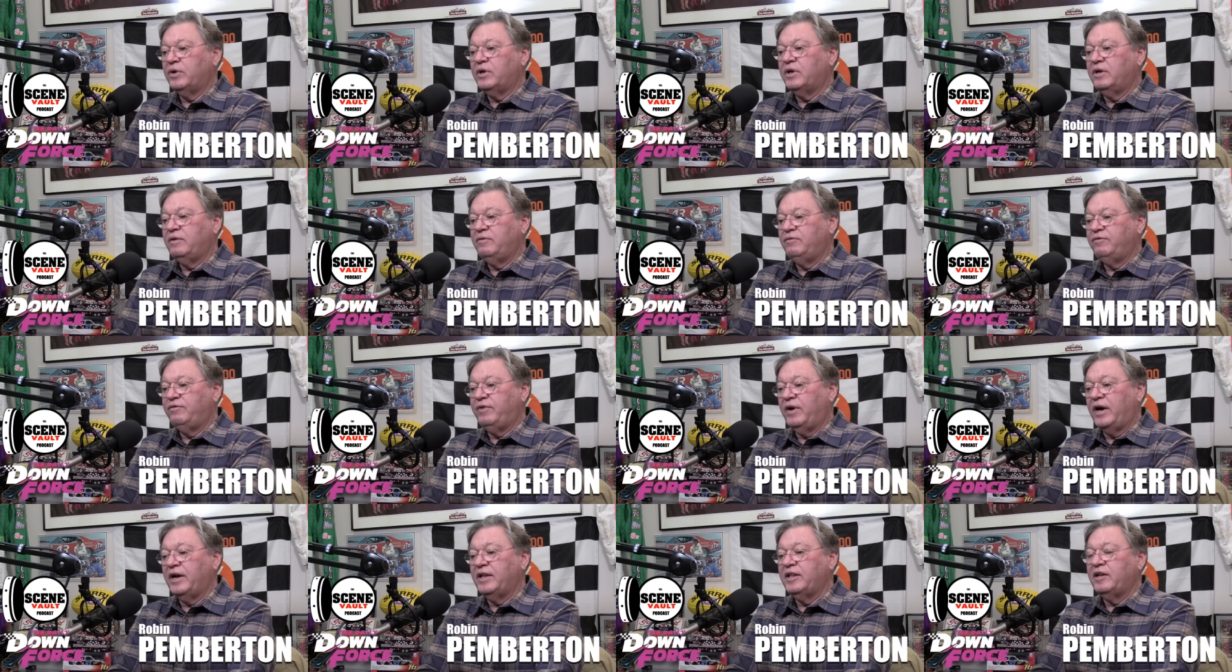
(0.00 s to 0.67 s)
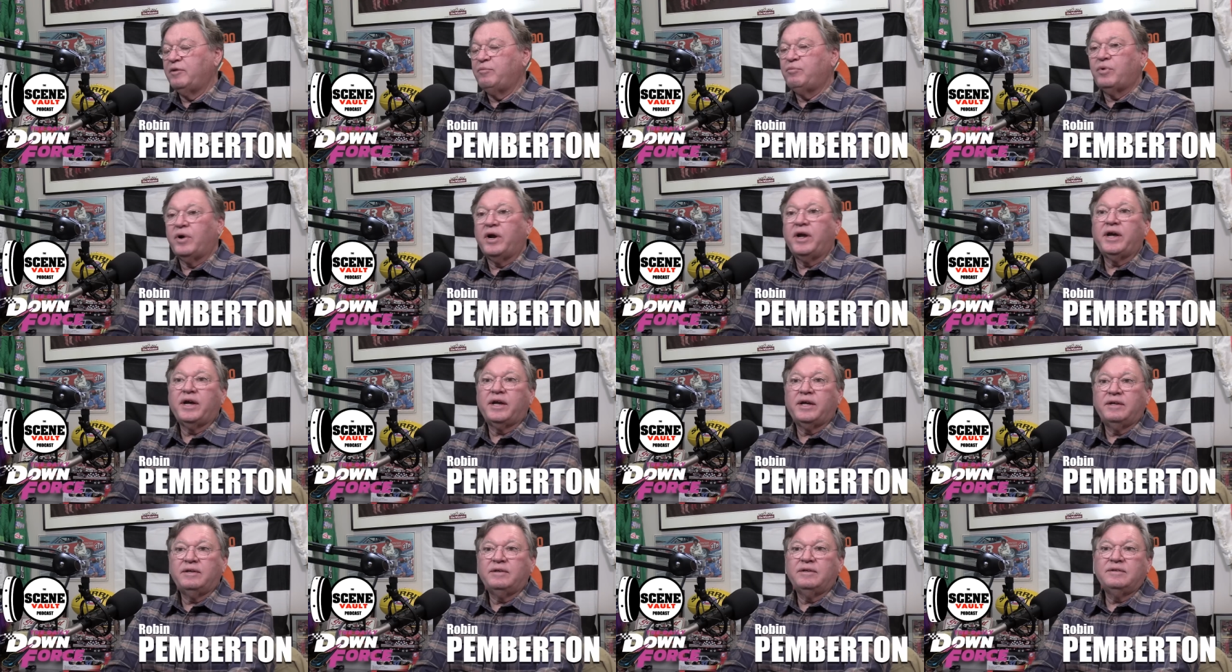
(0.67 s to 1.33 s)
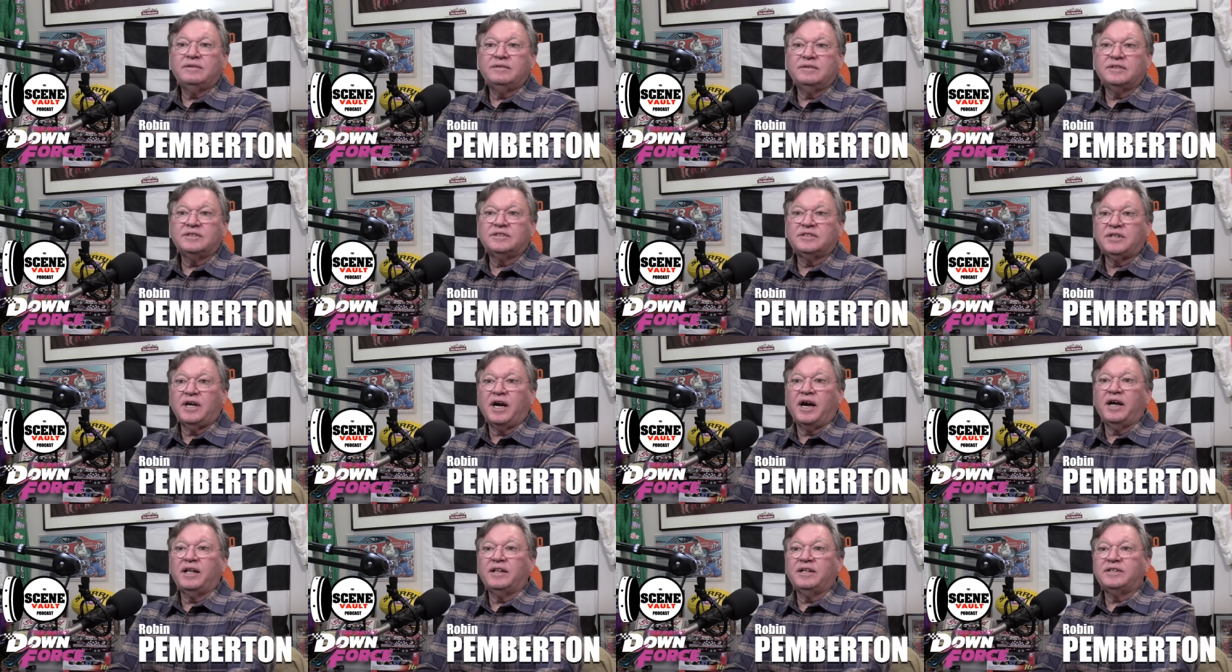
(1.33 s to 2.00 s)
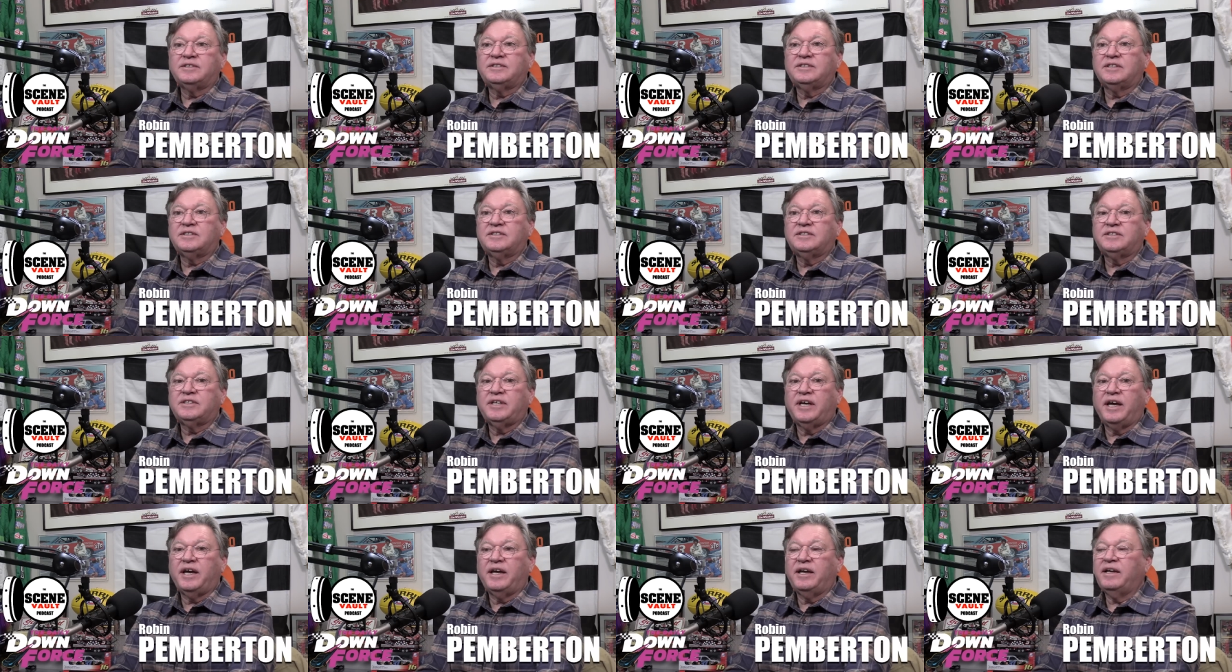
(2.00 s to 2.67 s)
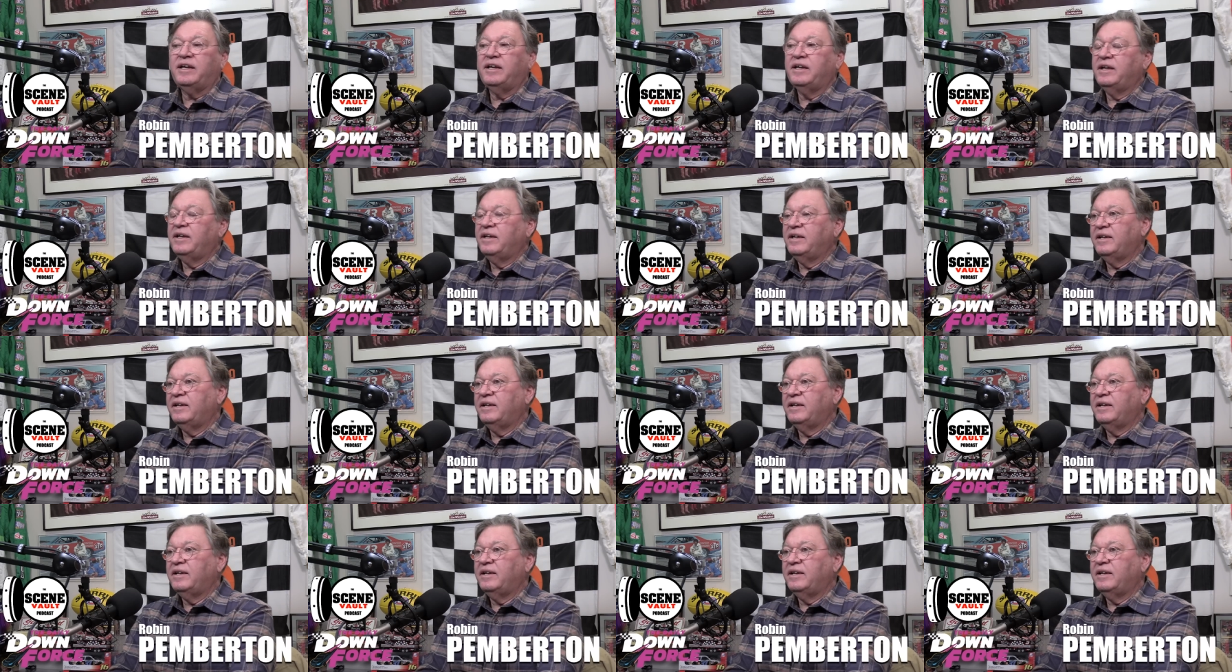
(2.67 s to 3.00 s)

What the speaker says: would finally break the silence and say,